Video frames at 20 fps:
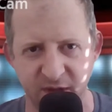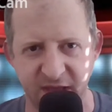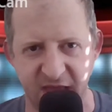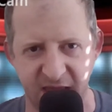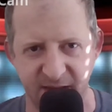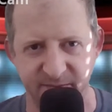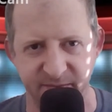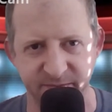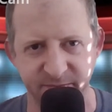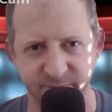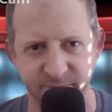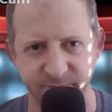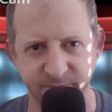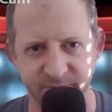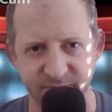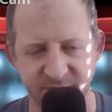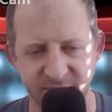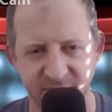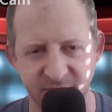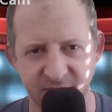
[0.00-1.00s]
game.
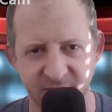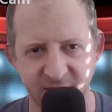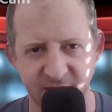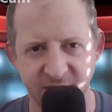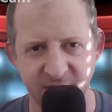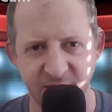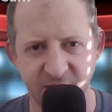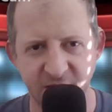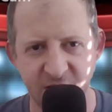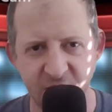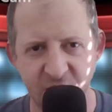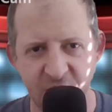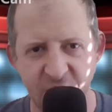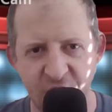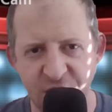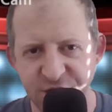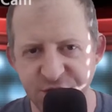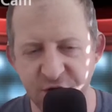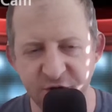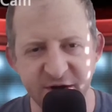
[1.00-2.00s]

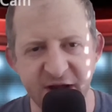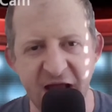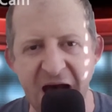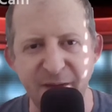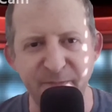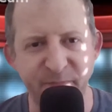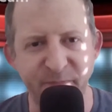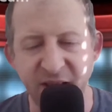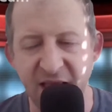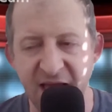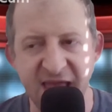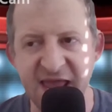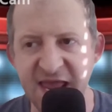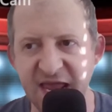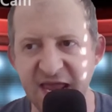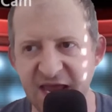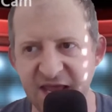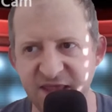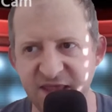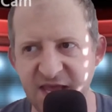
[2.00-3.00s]
You're not playing
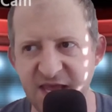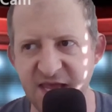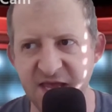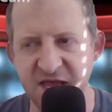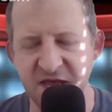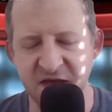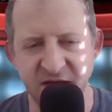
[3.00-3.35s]
in the,